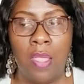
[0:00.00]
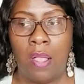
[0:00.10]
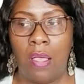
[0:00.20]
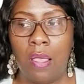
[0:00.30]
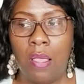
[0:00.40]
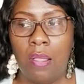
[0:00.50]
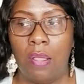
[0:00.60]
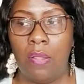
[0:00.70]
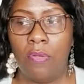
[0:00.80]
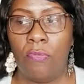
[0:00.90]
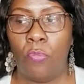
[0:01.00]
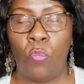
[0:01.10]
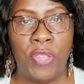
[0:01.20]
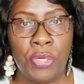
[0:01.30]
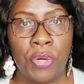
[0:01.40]
Uh,
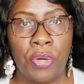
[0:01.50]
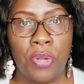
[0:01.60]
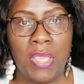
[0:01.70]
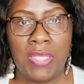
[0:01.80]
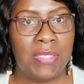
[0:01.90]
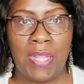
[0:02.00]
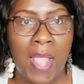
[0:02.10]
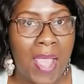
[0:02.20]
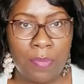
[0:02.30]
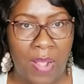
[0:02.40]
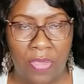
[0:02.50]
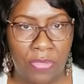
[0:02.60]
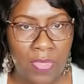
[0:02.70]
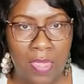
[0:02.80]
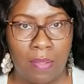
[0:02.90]
winter is not my
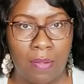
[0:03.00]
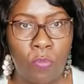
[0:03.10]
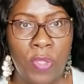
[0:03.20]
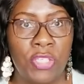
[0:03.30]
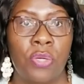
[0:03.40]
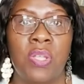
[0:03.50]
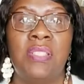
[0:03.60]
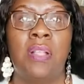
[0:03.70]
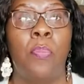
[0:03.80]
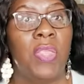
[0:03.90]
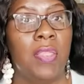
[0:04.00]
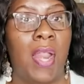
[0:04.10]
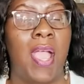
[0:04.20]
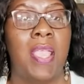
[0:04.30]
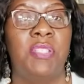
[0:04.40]
thing. Winter is something
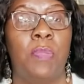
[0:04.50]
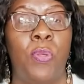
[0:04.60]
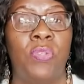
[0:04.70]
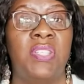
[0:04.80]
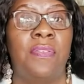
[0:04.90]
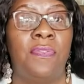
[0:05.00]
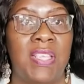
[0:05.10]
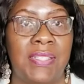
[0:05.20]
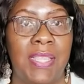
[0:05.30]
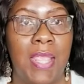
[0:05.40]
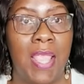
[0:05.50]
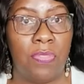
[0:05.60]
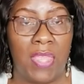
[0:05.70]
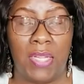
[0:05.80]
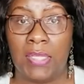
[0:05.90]
that I am supposed to visit and
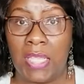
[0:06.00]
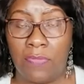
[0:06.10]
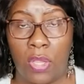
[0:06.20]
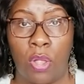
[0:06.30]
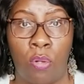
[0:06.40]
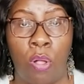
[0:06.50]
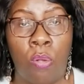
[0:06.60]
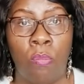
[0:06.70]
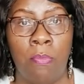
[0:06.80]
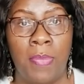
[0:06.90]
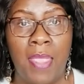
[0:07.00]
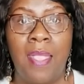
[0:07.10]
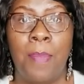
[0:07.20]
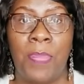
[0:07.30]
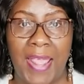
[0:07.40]
then leave and go home.
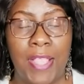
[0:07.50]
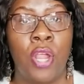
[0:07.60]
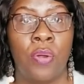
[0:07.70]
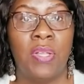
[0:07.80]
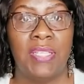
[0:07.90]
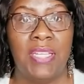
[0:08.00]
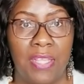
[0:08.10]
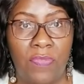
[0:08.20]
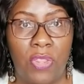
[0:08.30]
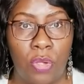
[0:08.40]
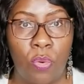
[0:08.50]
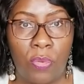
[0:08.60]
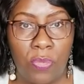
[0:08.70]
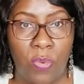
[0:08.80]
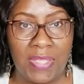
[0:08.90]
But I currently live in the
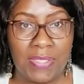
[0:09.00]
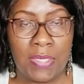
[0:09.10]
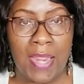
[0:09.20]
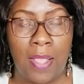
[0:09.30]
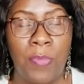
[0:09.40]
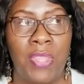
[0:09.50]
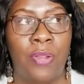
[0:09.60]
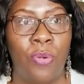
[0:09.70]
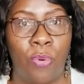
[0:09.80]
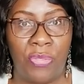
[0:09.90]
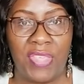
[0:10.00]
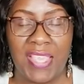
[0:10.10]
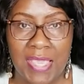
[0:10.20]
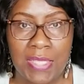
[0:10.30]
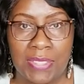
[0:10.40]
northwest now, I mean the
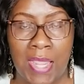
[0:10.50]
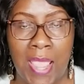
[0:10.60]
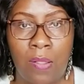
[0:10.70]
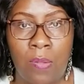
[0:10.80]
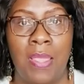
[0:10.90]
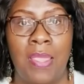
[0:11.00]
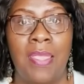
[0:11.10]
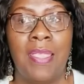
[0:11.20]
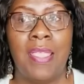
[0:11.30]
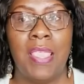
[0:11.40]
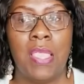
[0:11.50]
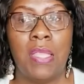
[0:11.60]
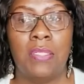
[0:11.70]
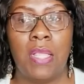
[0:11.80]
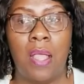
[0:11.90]
northeast now,
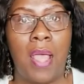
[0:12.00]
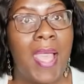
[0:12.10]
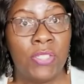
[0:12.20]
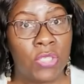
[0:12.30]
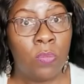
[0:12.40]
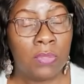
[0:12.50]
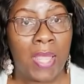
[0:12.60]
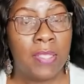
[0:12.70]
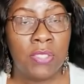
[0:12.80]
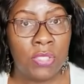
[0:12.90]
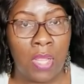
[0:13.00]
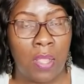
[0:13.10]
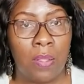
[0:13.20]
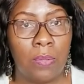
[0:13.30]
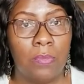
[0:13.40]
and uh, I don't like snow.